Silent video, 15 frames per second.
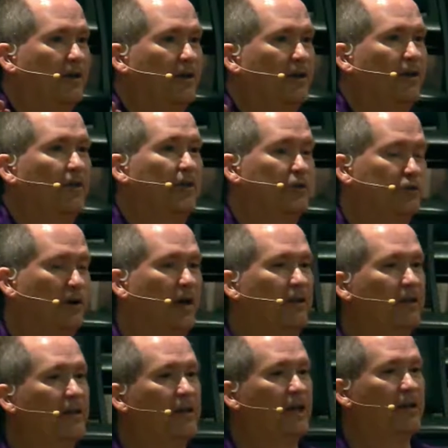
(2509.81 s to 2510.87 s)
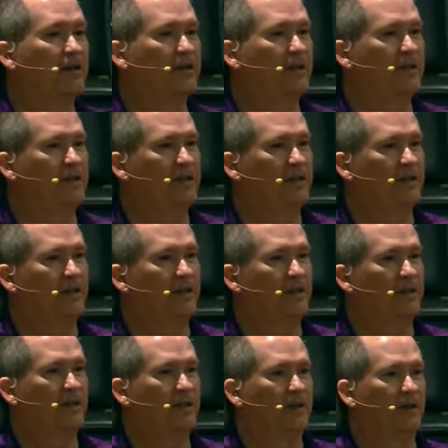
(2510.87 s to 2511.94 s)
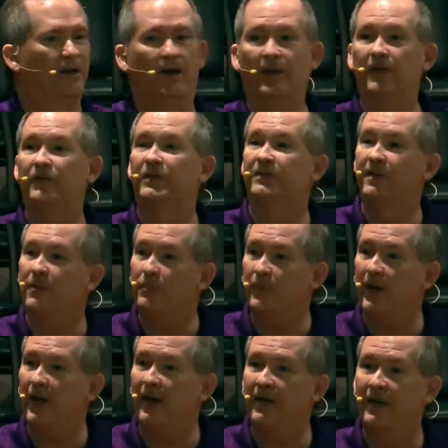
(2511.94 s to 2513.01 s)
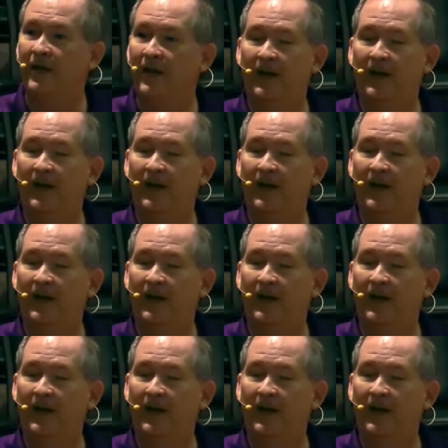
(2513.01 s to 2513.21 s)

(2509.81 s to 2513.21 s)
Oh, a trolley kind of thing? They have a zip line?